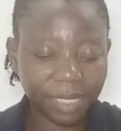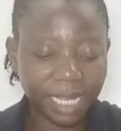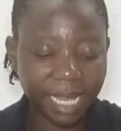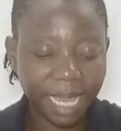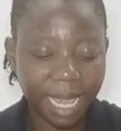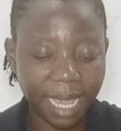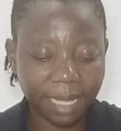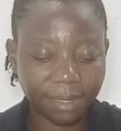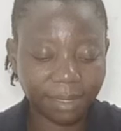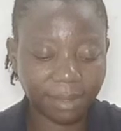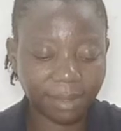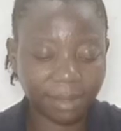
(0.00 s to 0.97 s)

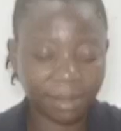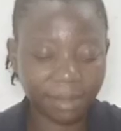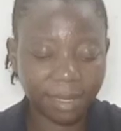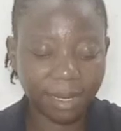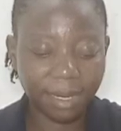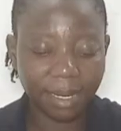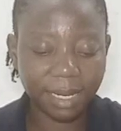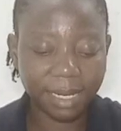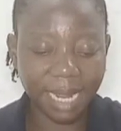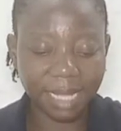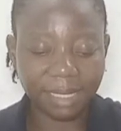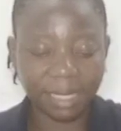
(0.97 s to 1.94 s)
Yes,
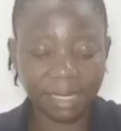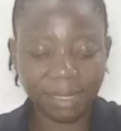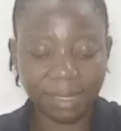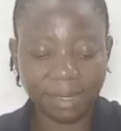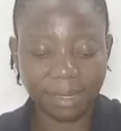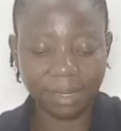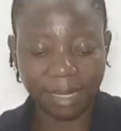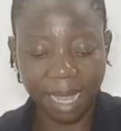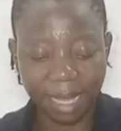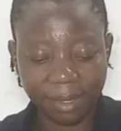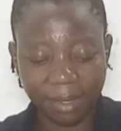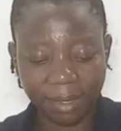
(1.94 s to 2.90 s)
that is
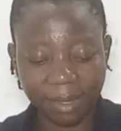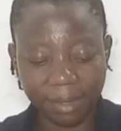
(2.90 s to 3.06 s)
that.